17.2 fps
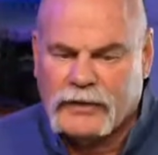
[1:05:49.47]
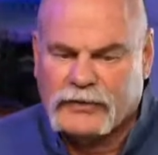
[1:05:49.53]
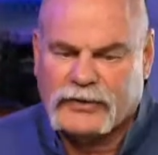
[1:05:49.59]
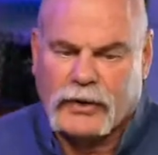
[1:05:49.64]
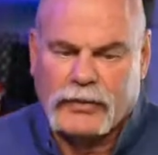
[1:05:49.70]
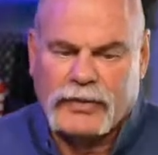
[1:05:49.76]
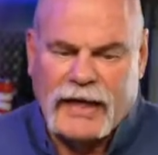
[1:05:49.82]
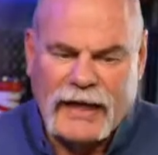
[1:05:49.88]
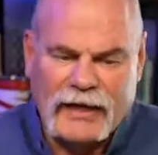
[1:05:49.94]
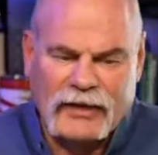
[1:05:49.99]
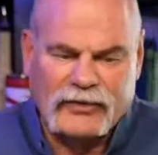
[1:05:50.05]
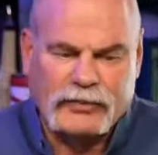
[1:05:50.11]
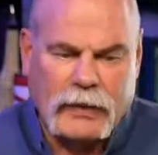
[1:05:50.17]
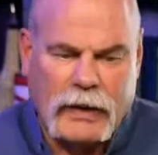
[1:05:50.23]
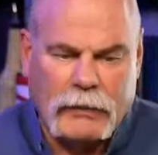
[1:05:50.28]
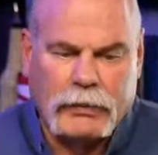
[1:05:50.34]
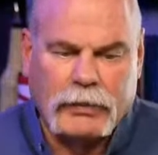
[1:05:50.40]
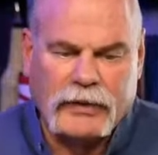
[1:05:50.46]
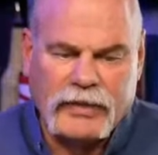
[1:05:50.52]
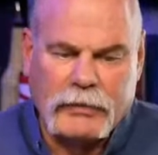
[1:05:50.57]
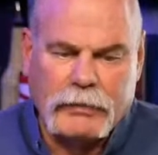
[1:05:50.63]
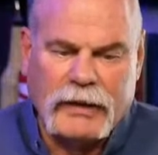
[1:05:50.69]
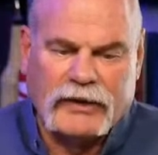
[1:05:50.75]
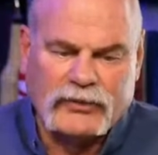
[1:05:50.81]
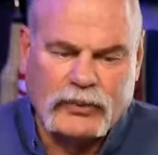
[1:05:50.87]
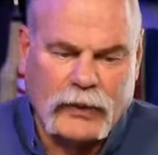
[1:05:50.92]
So that is probably the
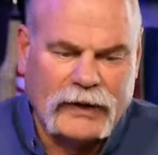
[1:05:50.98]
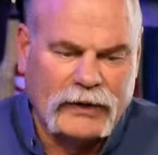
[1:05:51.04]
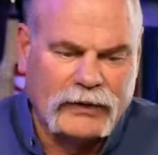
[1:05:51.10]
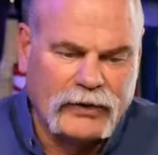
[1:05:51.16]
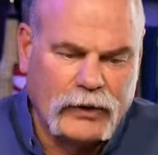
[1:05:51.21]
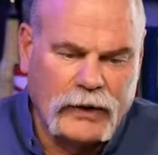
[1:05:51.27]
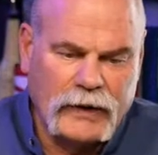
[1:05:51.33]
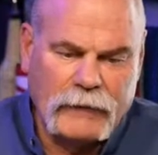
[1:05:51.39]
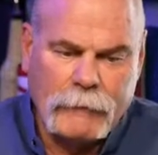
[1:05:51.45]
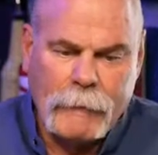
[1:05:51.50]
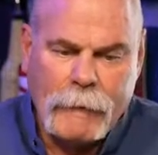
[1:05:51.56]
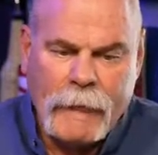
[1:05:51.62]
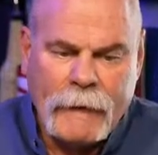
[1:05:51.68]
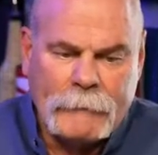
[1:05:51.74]
best way to do it.